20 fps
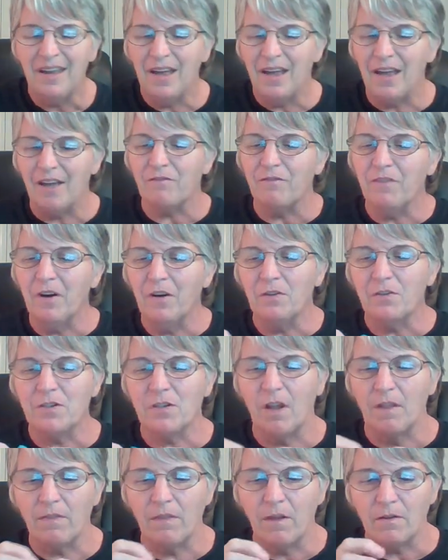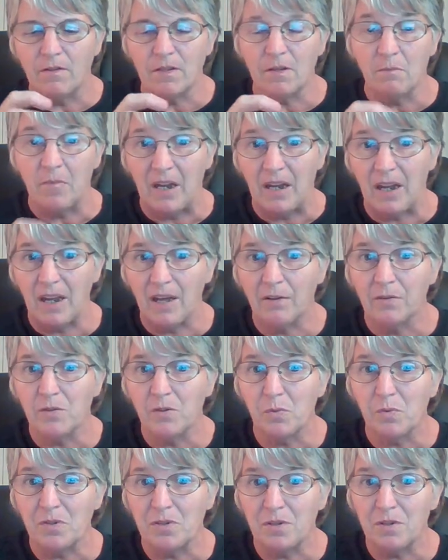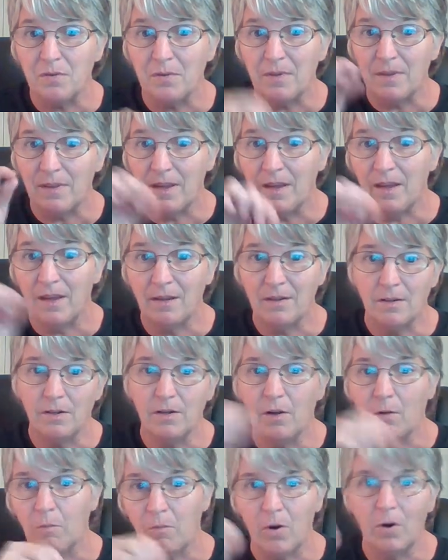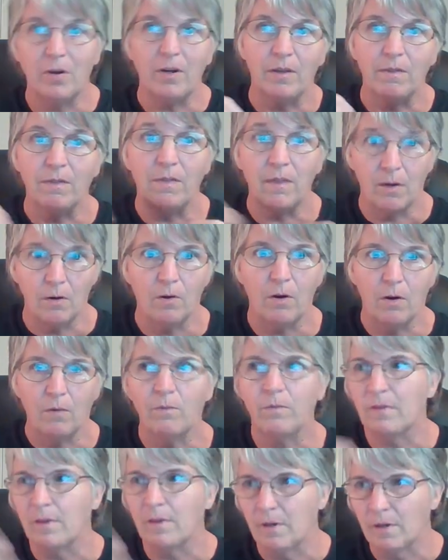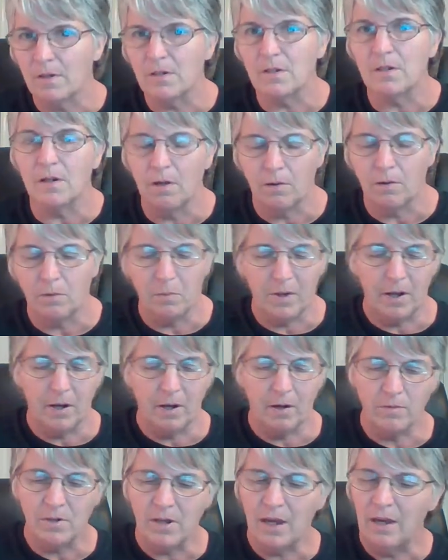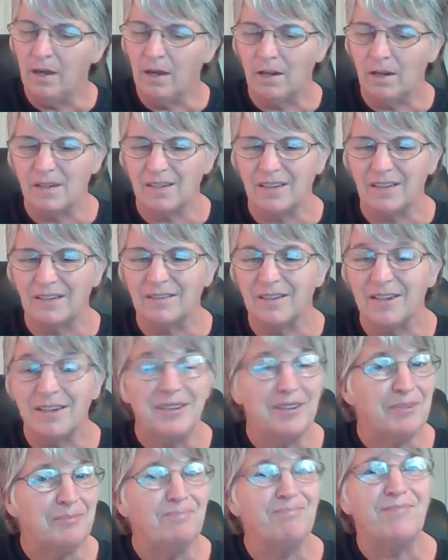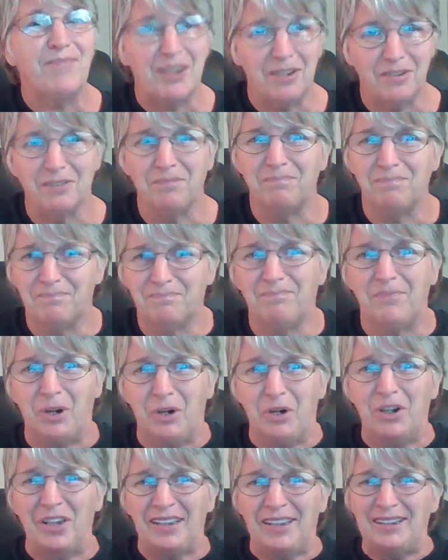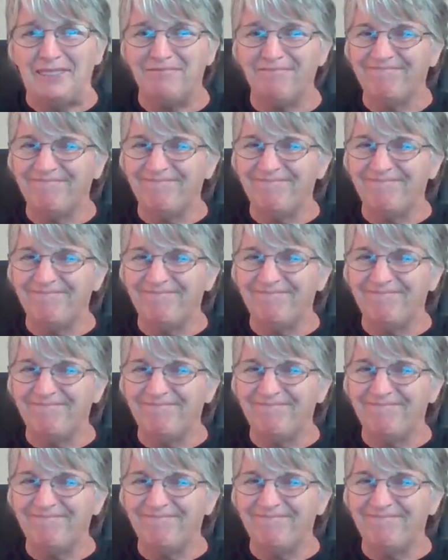At first, I thought somebody else was doing that, you know, marking their own things to go to Plato's. It's like, no, they're marking it.